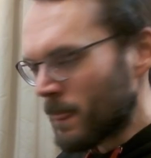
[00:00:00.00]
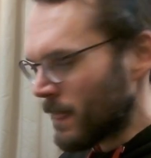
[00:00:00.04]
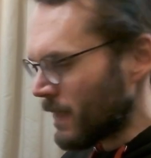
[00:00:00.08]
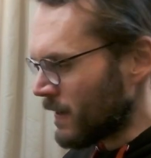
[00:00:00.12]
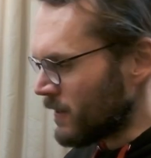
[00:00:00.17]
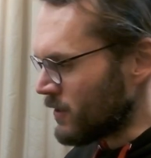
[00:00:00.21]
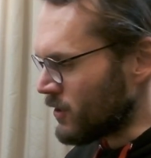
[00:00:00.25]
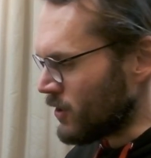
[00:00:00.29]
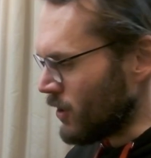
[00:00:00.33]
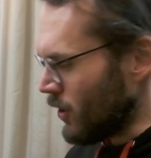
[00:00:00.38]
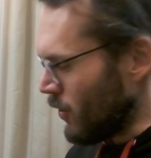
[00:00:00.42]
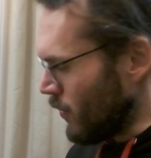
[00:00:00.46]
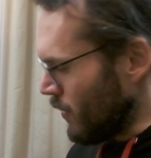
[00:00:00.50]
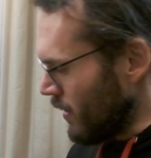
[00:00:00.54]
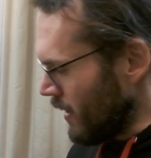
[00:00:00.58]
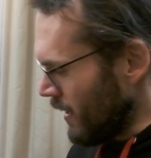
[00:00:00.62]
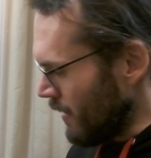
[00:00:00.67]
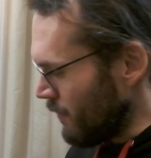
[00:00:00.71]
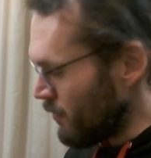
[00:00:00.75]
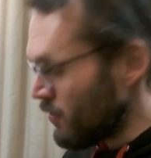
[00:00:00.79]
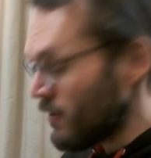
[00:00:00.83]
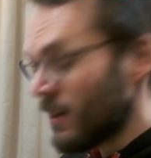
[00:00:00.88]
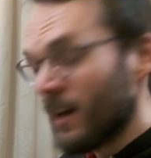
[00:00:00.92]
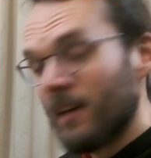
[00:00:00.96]
So
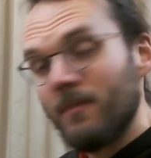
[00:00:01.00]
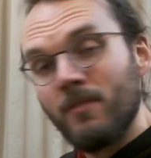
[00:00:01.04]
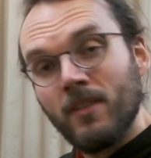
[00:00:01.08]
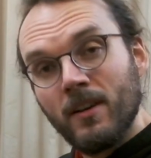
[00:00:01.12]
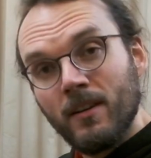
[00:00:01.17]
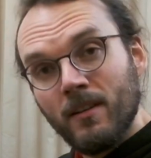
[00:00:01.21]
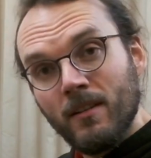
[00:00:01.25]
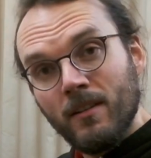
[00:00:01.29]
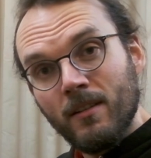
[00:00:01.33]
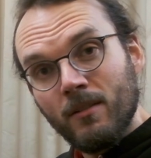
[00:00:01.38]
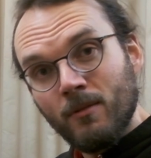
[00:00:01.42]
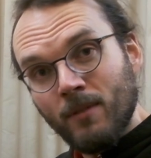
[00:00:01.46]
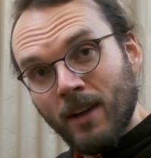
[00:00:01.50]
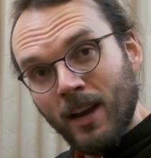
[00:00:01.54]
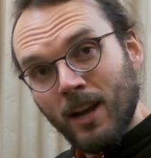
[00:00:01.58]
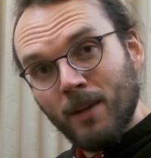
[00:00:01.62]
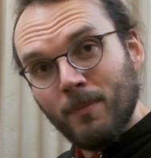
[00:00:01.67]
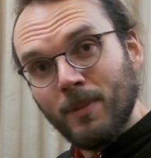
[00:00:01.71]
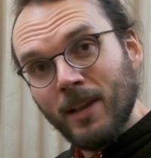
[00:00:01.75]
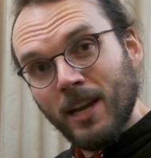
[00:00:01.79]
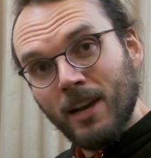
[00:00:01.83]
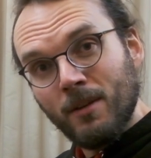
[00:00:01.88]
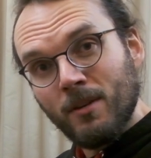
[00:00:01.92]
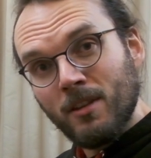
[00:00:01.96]
if you have a record
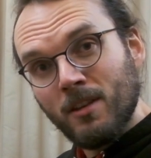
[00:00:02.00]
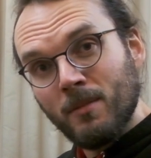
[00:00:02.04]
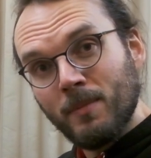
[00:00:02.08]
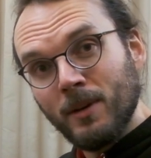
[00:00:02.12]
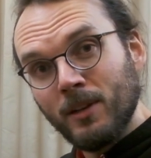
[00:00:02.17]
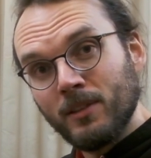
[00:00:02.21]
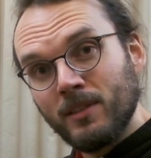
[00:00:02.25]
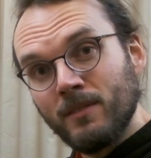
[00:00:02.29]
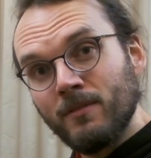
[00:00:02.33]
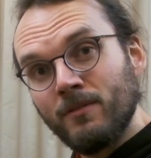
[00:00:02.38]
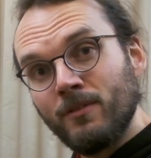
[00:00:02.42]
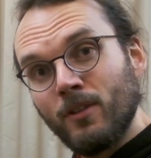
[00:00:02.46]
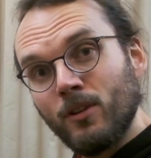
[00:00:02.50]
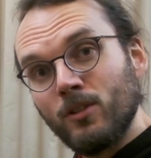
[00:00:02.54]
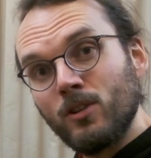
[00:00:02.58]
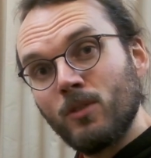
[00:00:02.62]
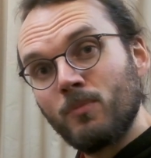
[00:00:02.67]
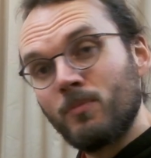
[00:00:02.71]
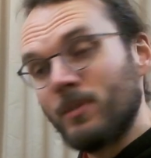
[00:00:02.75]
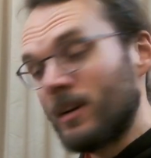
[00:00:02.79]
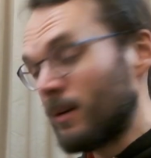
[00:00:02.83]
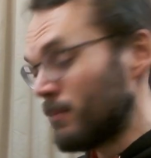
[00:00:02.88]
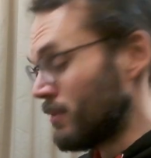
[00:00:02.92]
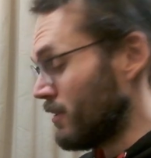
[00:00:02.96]
player with a built-in phono
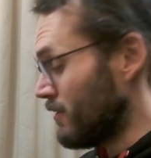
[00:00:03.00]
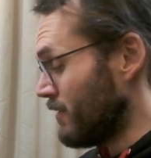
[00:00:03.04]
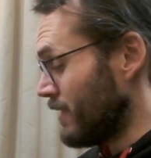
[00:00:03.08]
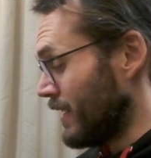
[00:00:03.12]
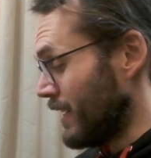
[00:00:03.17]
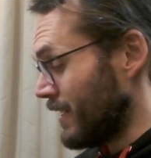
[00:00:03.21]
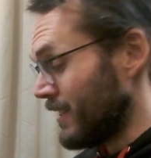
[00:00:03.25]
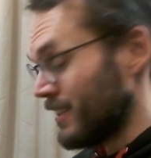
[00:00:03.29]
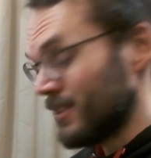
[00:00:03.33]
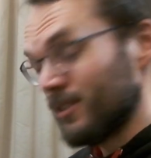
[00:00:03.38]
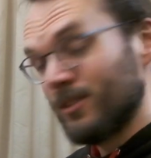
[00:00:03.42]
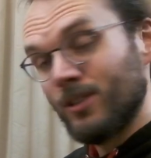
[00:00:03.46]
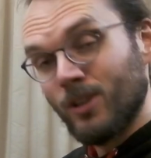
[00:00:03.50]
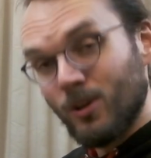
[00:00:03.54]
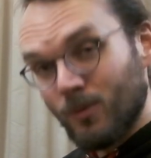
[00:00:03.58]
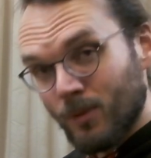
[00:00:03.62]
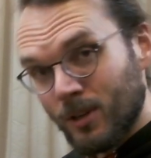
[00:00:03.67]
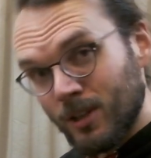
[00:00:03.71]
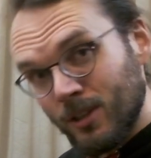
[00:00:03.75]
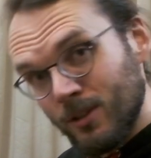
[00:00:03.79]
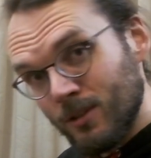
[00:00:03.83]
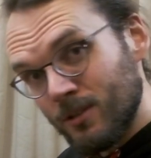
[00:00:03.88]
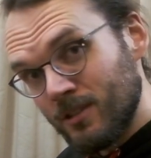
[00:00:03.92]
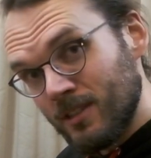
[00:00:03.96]
preamplifier, you don't want
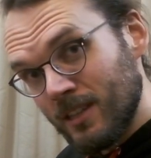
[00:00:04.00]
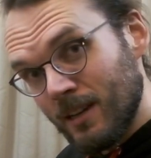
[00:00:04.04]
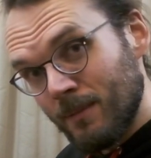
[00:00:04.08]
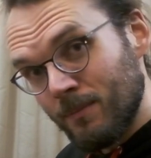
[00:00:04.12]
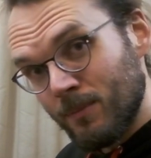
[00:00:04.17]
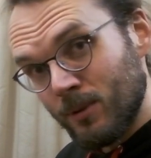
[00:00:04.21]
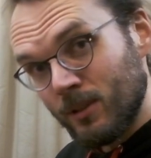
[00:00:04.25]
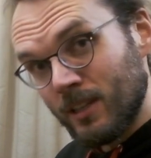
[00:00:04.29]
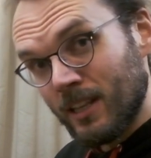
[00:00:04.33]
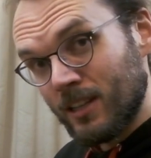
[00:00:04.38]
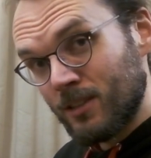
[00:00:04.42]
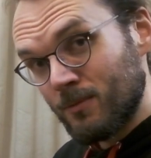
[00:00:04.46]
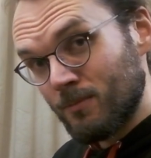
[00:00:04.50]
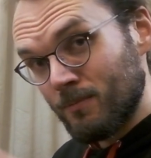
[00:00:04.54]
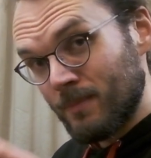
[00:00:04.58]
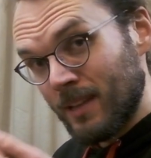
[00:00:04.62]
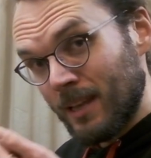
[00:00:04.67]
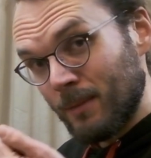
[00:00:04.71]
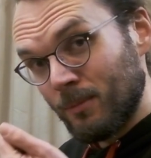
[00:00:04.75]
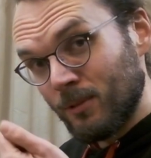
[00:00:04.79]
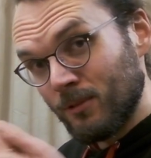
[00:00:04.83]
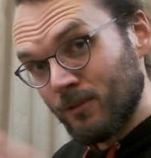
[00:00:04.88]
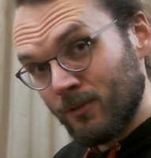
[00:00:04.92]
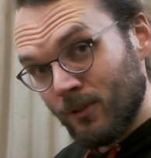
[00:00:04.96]
to use the input that's
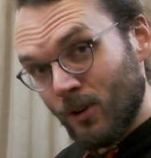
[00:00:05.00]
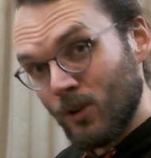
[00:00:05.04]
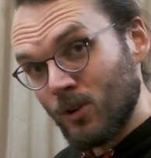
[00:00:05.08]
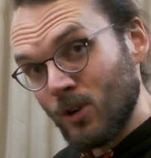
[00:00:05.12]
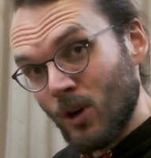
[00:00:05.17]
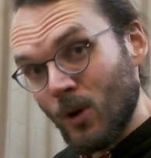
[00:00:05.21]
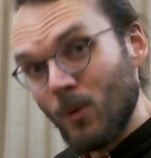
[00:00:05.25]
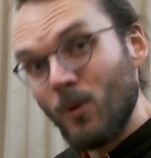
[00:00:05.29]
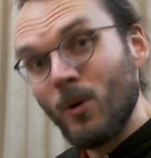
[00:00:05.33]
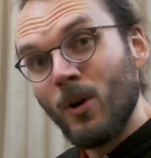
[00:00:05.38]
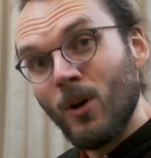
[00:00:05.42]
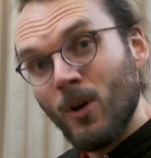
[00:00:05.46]
labeled phono